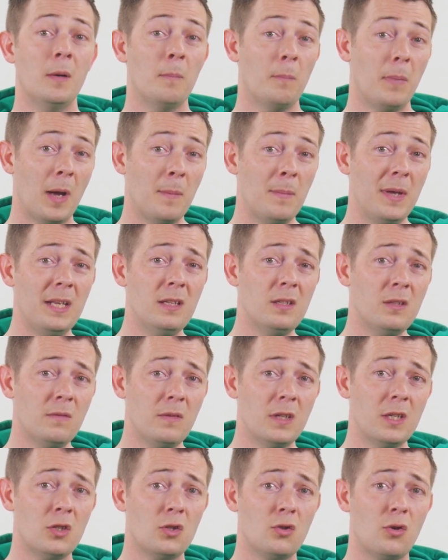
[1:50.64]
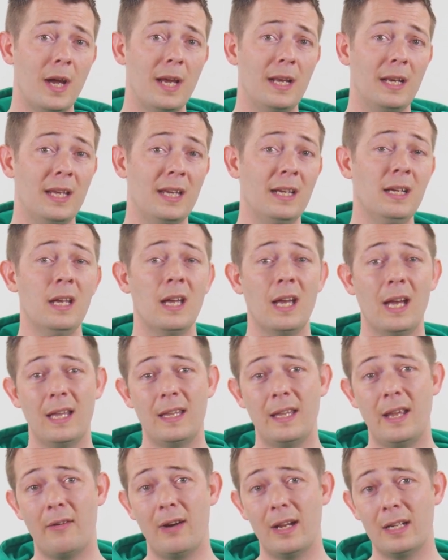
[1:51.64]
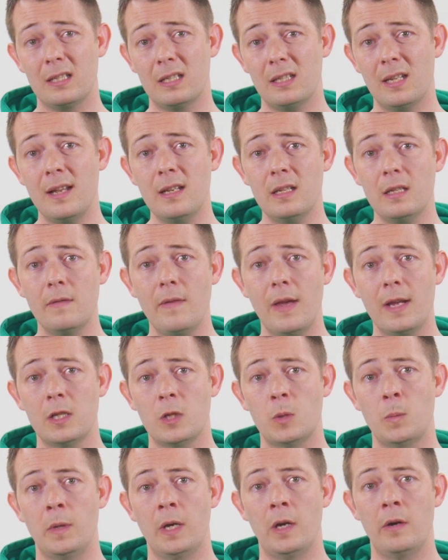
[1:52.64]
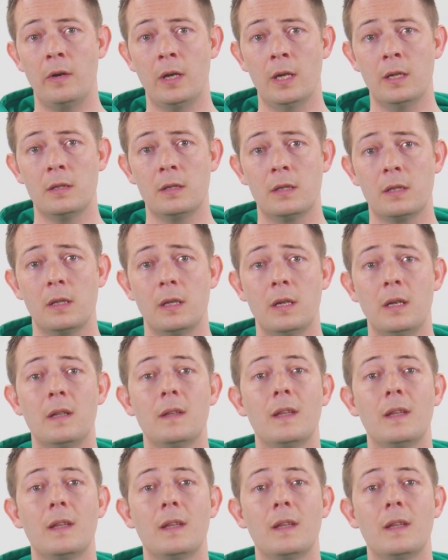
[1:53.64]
By means of this training and their extensive experience,